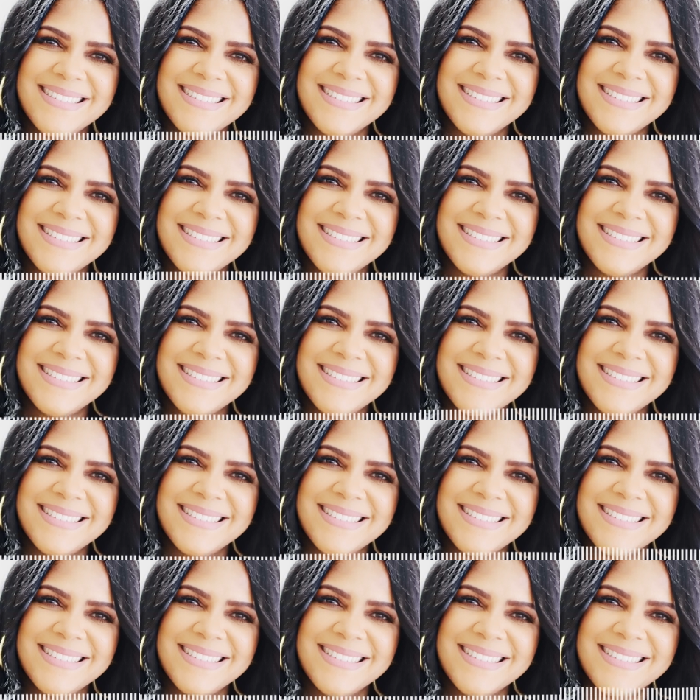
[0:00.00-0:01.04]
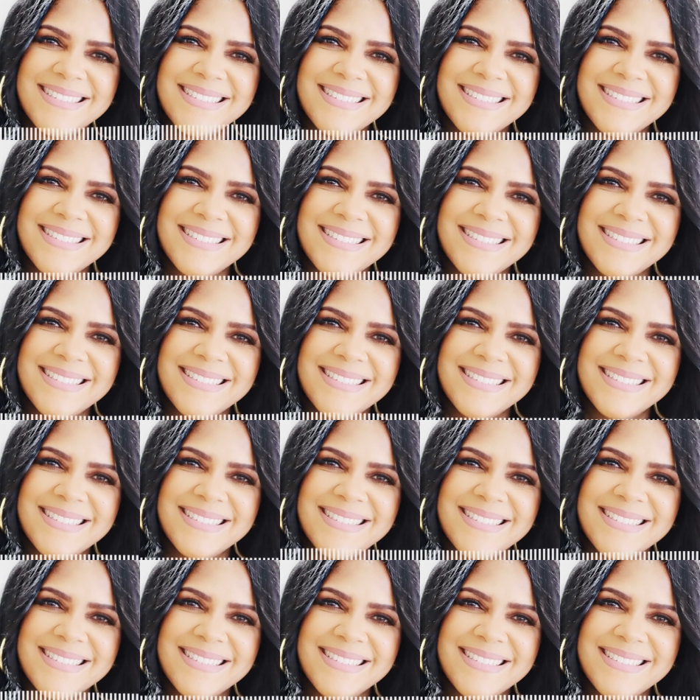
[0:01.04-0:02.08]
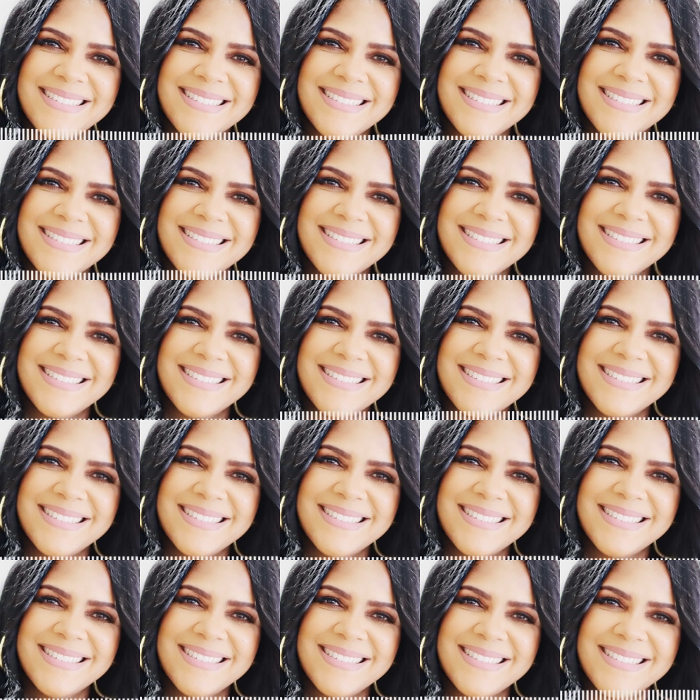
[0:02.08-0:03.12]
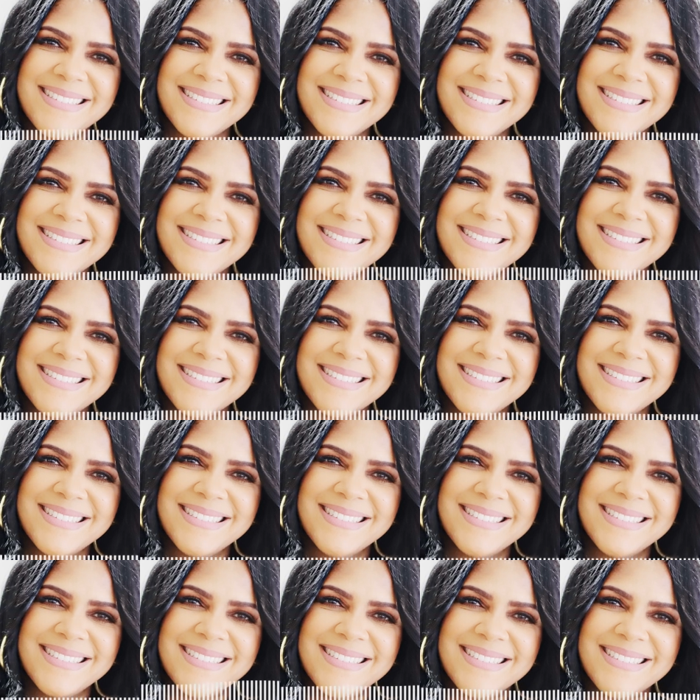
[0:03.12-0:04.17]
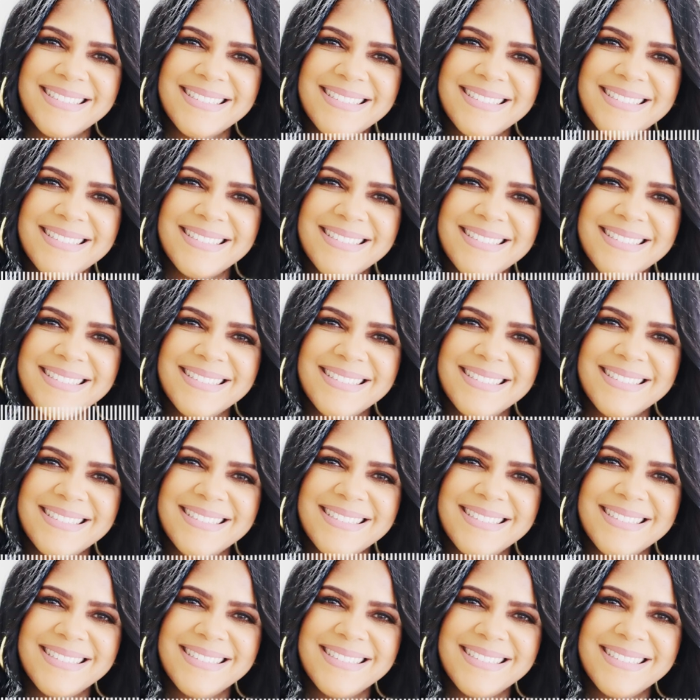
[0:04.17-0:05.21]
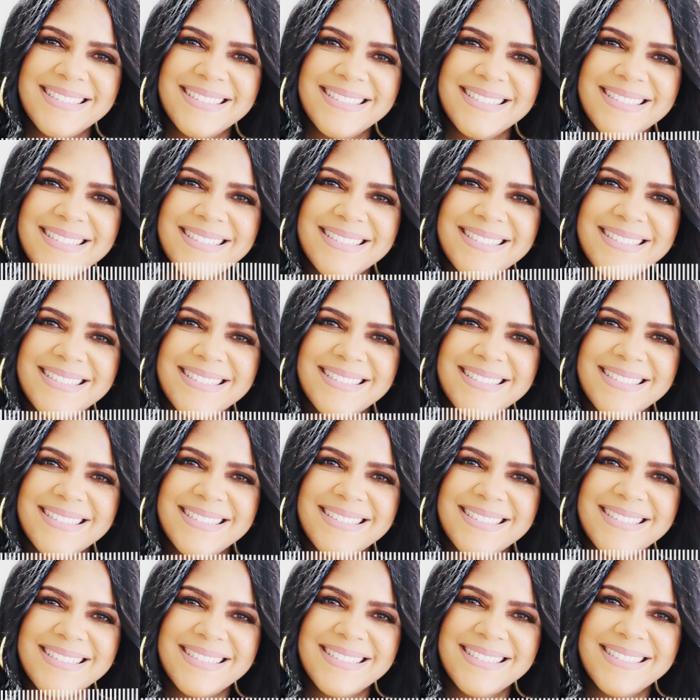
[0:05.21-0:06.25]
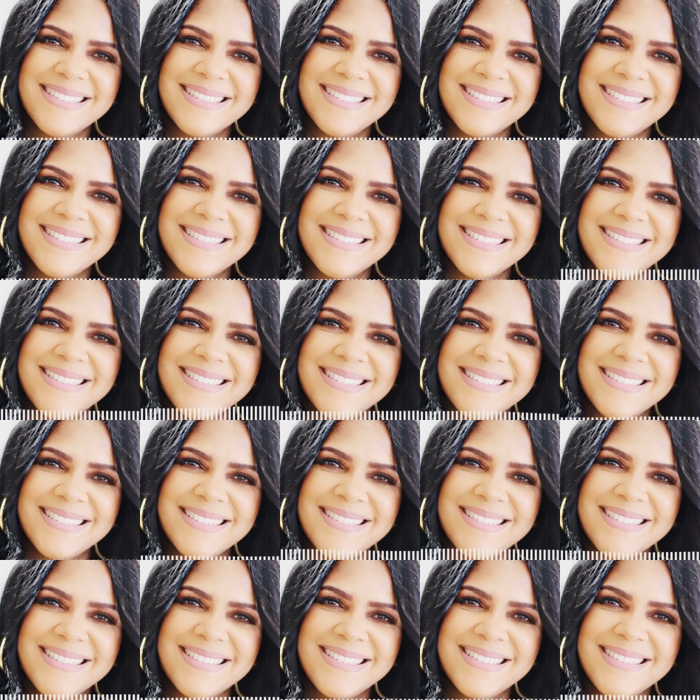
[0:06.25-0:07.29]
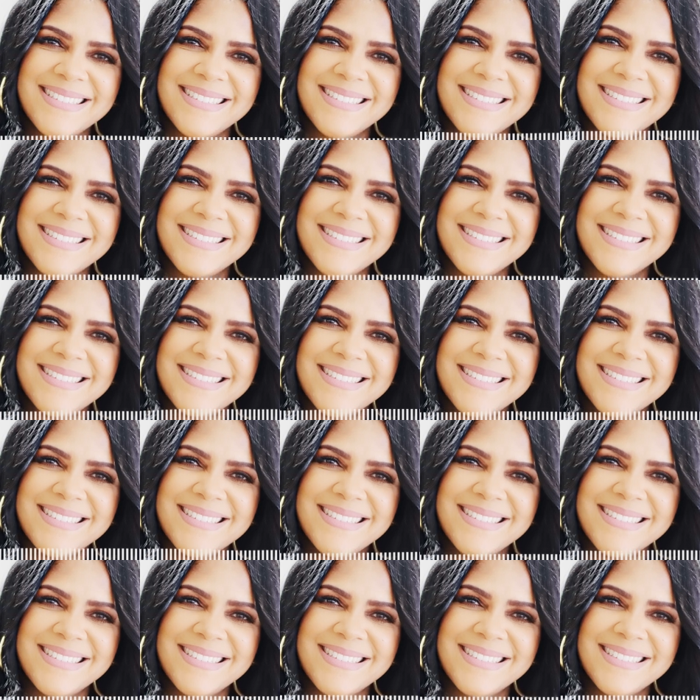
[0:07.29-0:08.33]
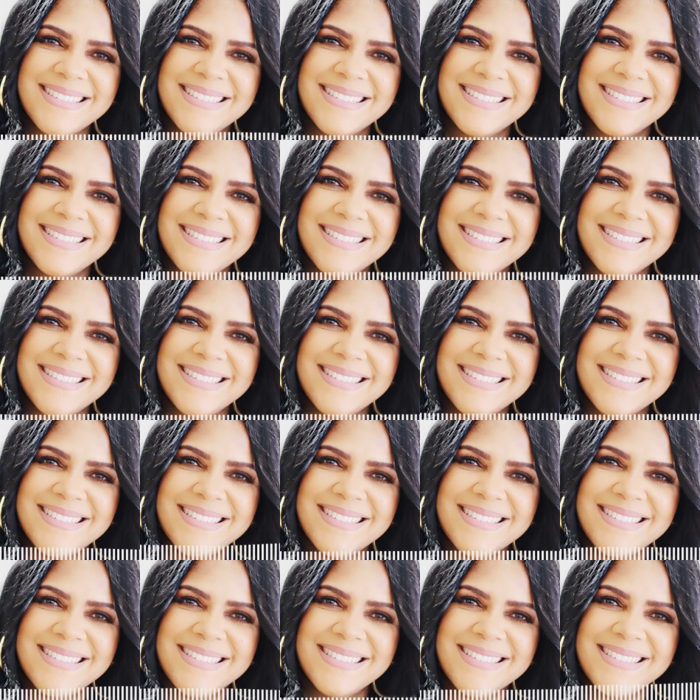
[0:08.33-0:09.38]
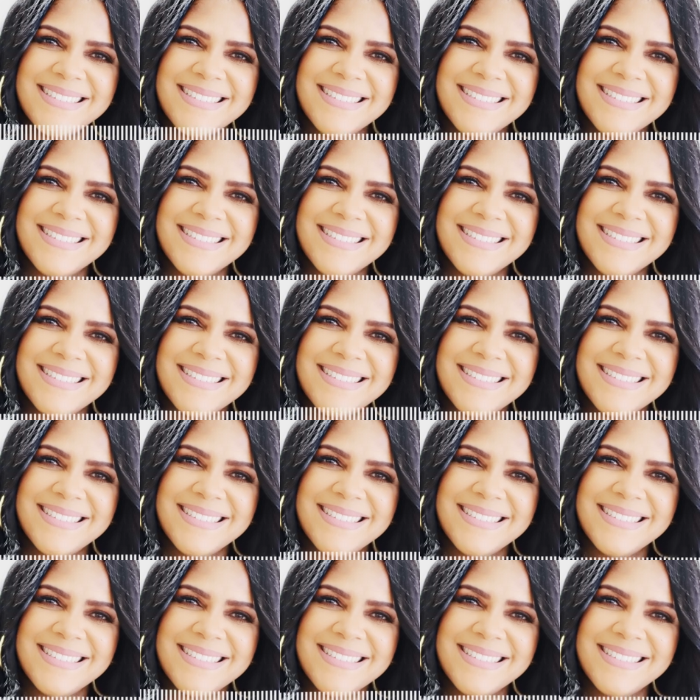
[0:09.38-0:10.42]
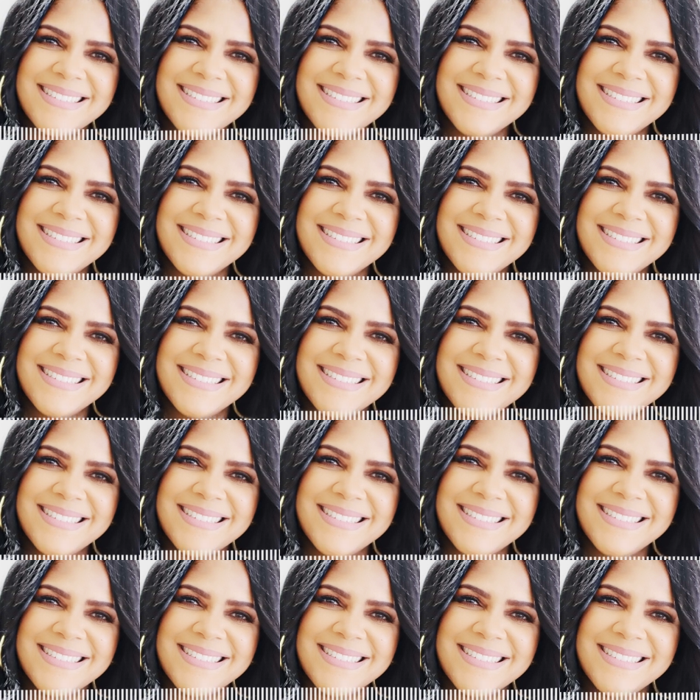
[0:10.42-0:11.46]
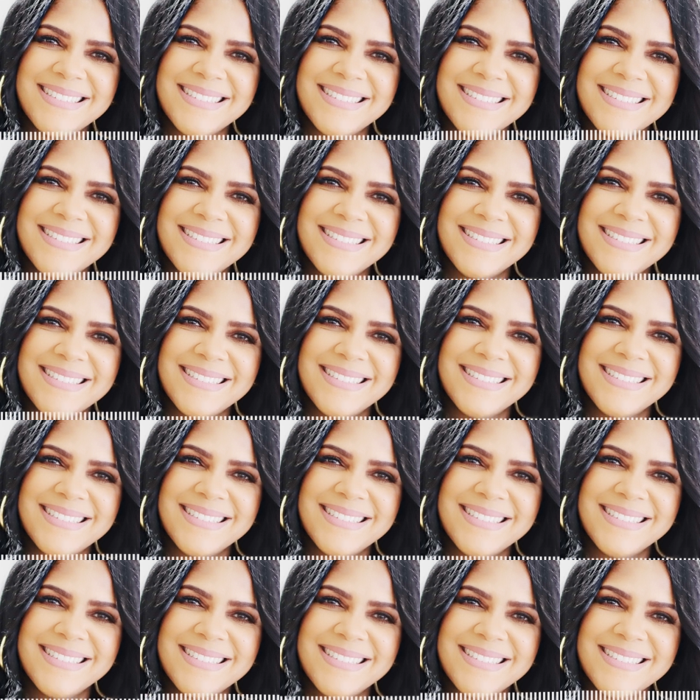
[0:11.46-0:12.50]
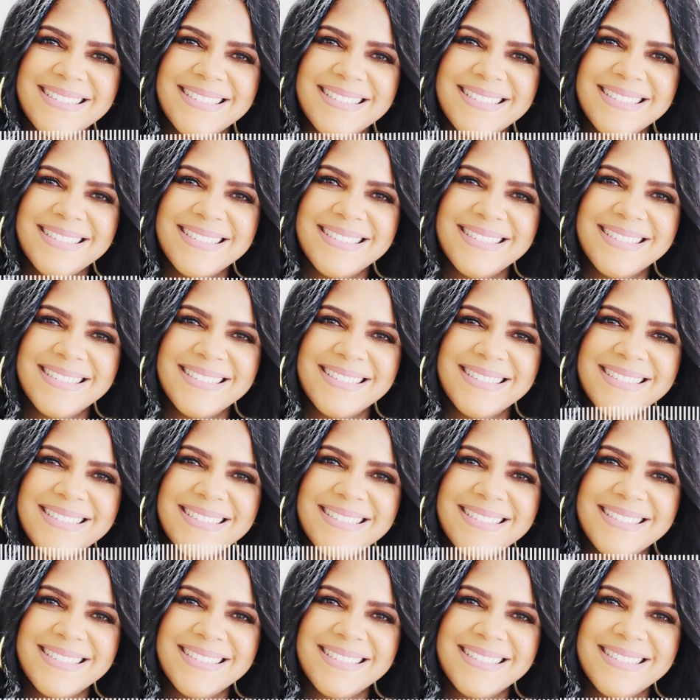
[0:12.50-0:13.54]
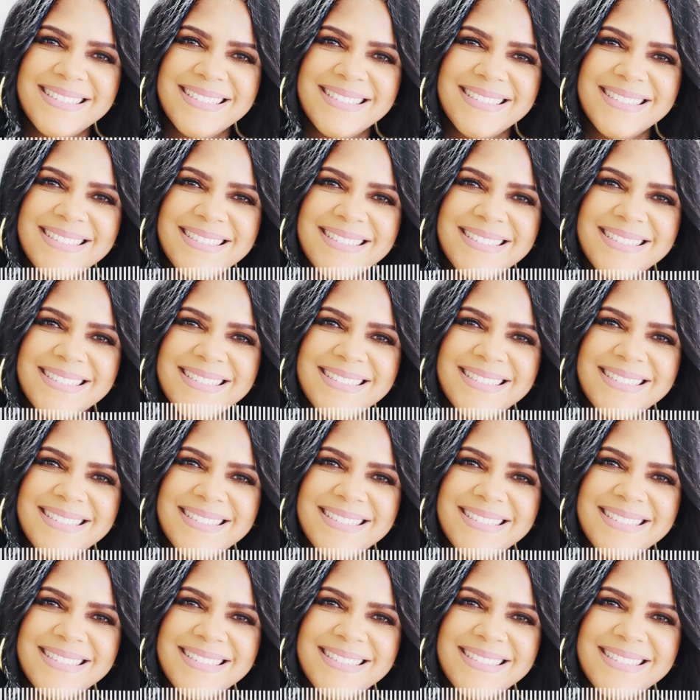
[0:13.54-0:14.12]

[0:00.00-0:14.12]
and work you know 60 hours a week and not manifest necessarily anything exceptional financially uh, or you can work 20 hours a week do, do your daily routines reprogram your subconscious mind and money just keeps pouring in right yeah, so the